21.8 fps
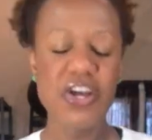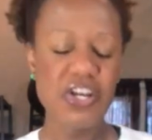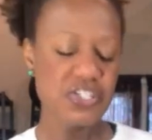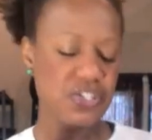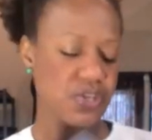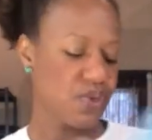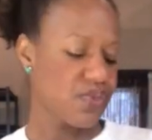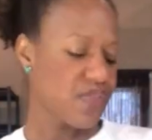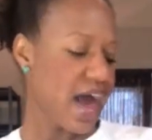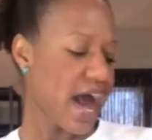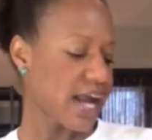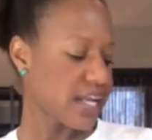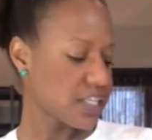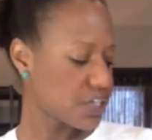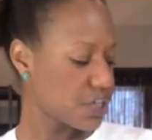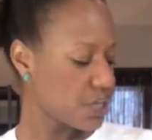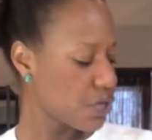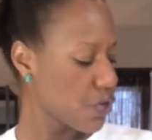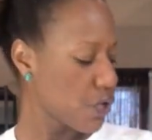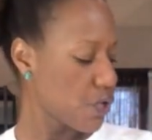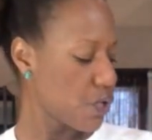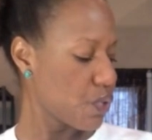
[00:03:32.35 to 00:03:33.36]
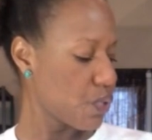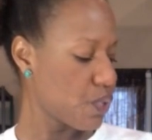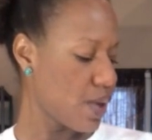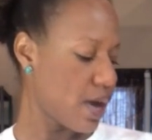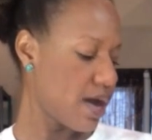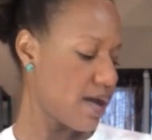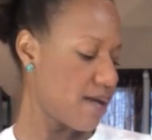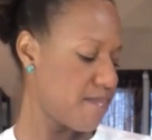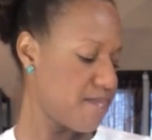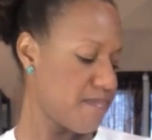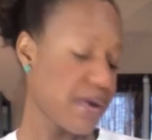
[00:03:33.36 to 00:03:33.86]
So that's who
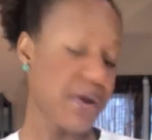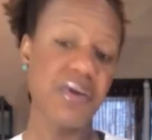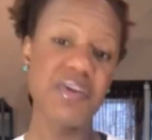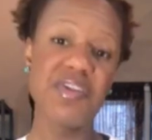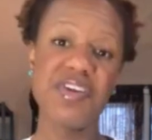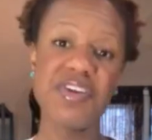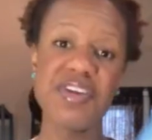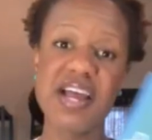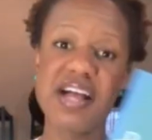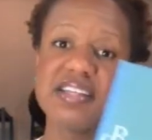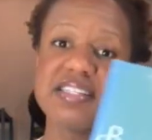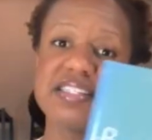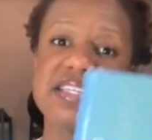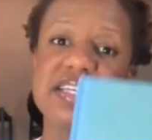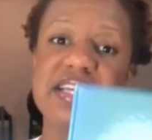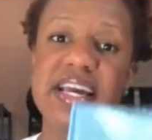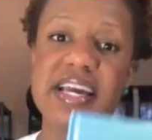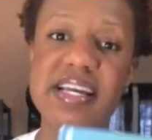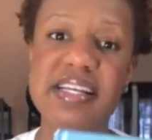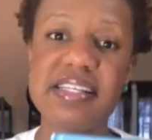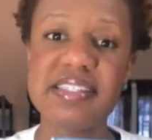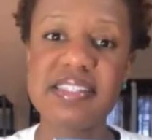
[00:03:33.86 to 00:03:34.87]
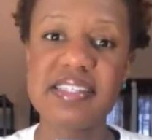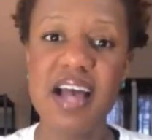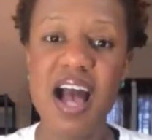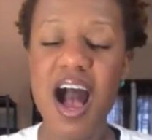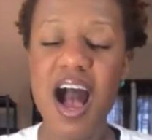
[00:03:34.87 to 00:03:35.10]
Marilyn Nelson is.